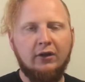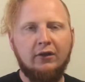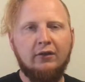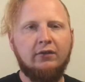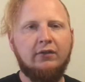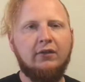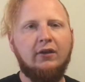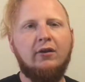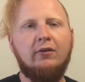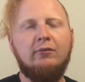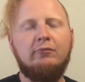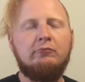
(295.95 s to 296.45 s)

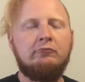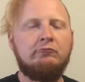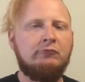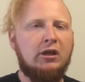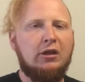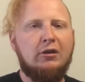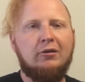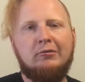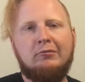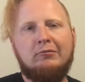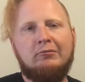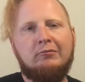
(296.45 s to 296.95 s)
So
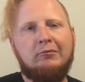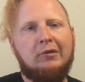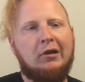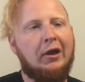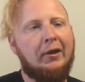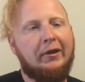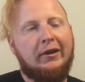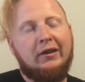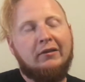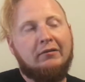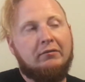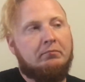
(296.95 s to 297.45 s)

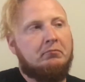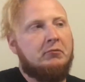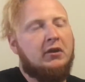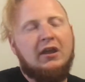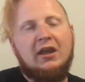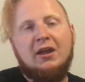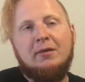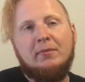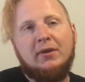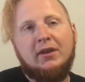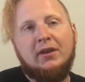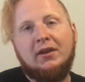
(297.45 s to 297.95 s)
I guess you
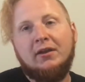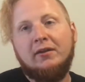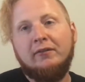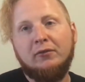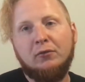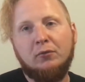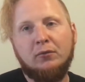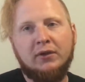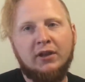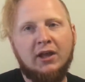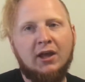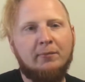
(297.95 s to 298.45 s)
can't make
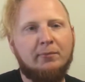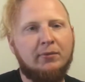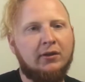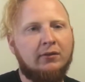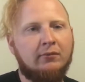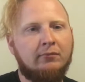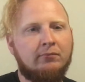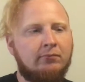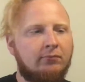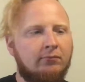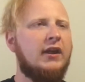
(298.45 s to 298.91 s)
everyone happy.